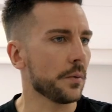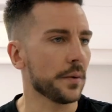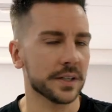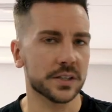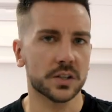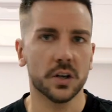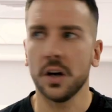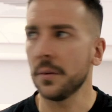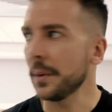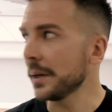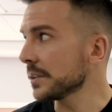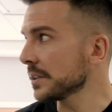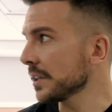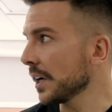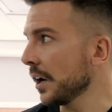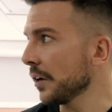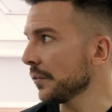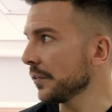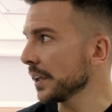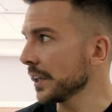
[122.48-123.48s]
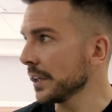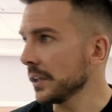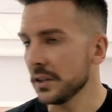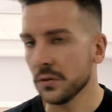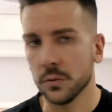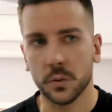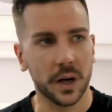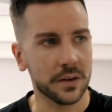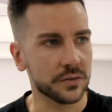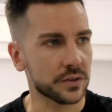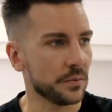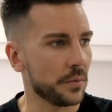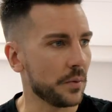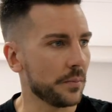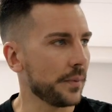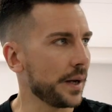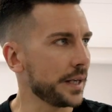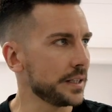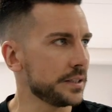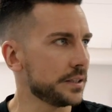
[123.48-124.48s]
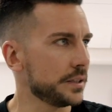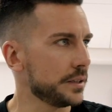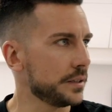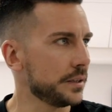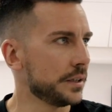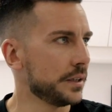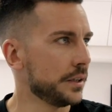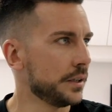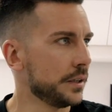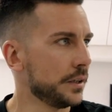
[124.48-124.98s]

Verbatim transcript: what I'm excited about today. I think he will have some amazing.